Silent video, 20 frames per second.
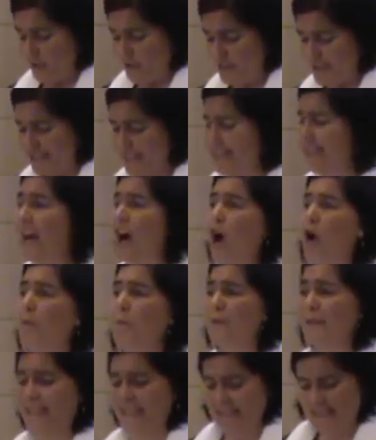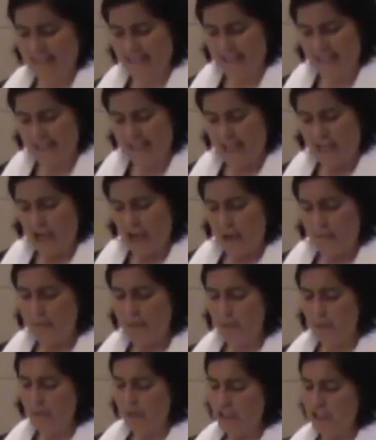or see the opening skit,
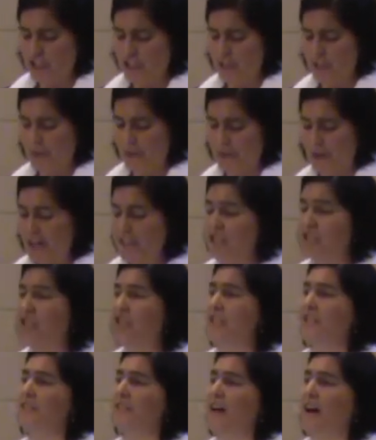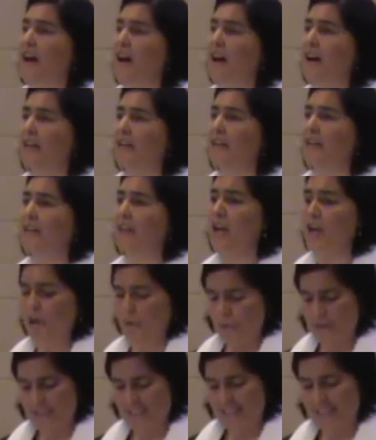but what she thought she
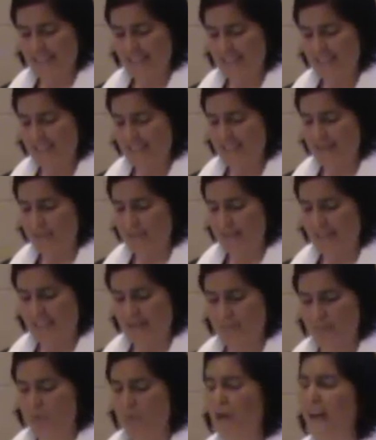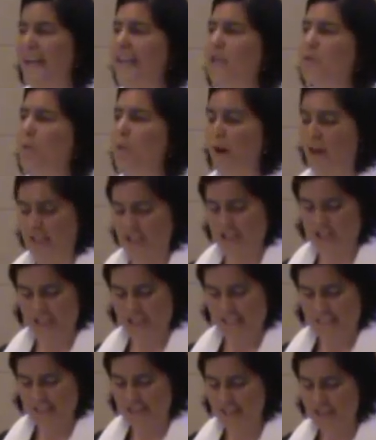saw was kids being
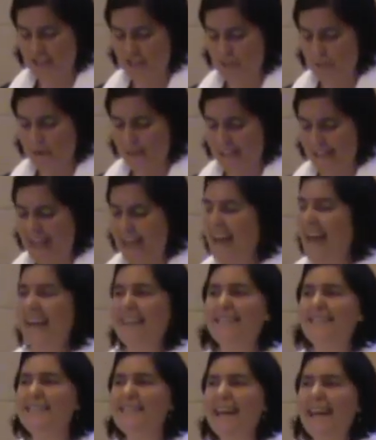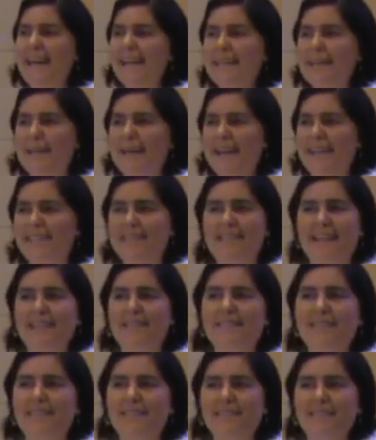brainwashed into doing and saying things
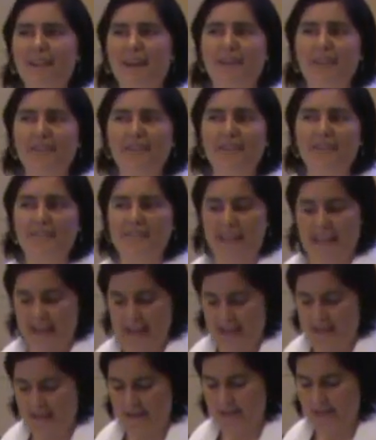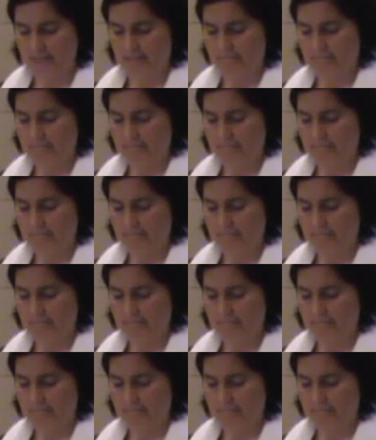they didn't understand.